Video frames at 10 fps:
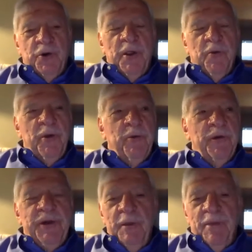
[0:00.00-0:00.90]
that we
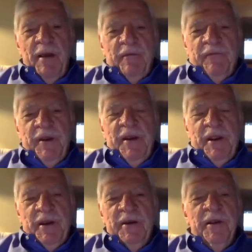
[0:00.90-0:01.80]
would dip our feet
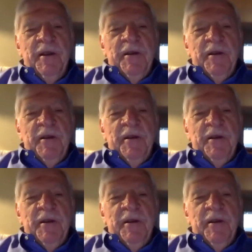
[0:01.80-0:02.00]
in